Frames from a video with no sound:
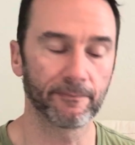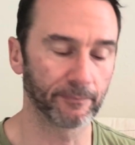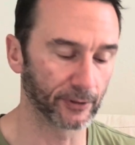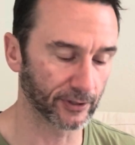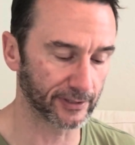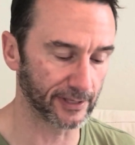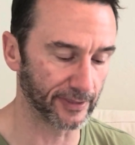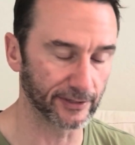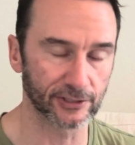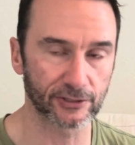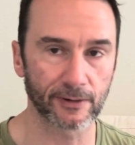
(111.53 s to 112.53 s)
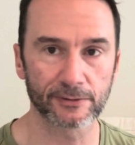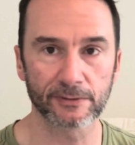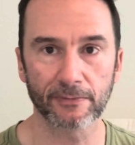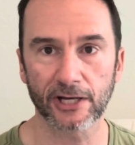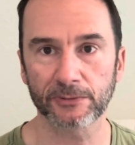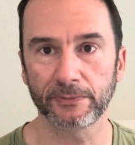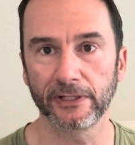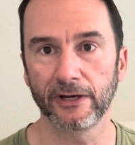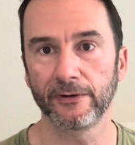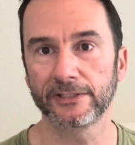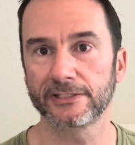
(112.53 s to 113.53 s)
book in the description box
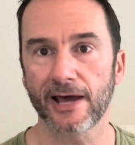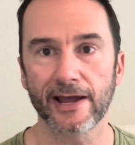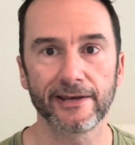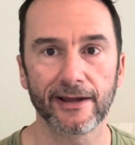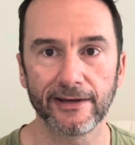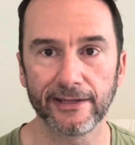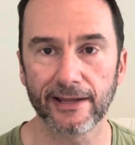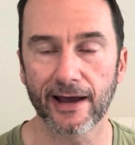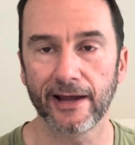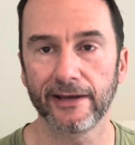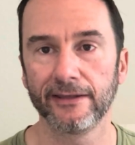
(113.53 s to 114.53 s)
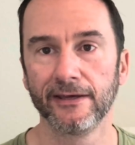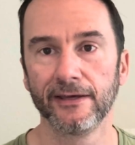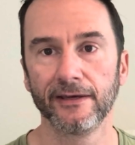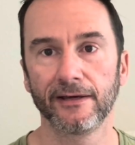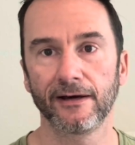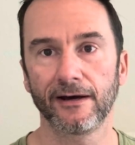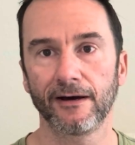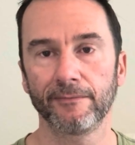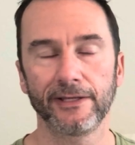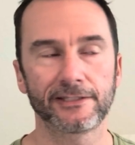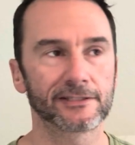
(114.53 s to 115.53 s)
below. It's $9.99.
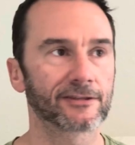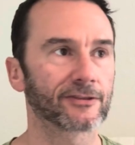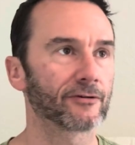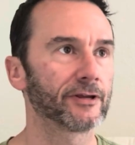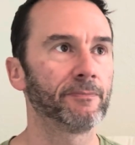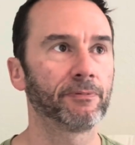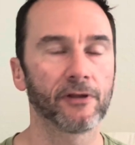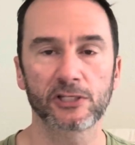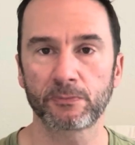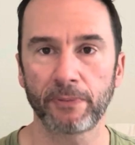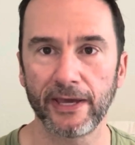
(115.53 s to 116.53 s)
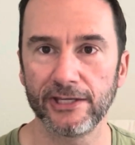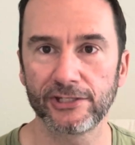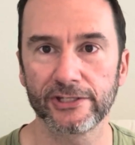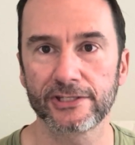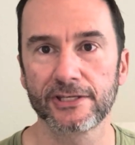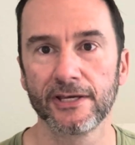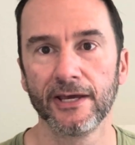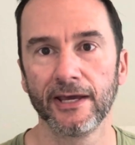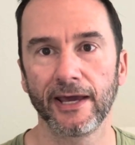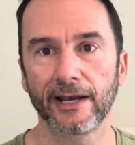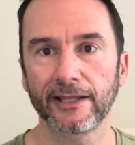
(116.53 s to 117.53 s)
It's 30 plus pages,
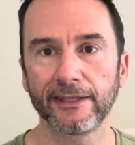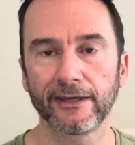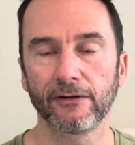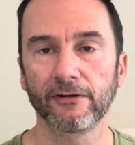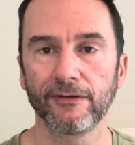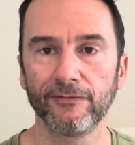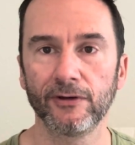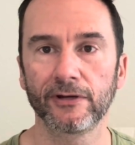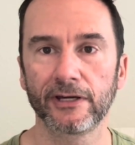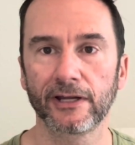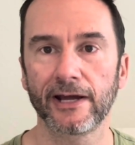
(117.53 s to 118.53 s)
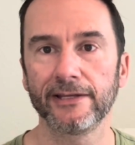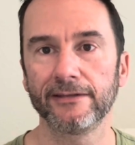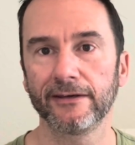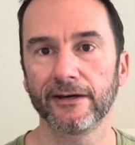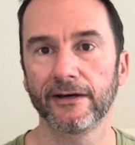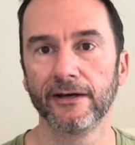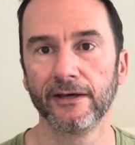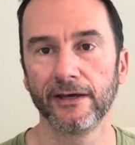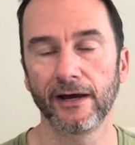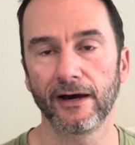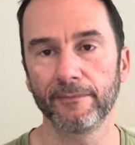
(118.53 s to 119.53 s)
and I think it'll give you a good idea.
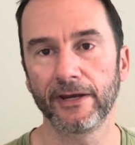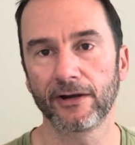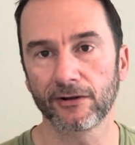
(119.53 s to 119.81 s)
And it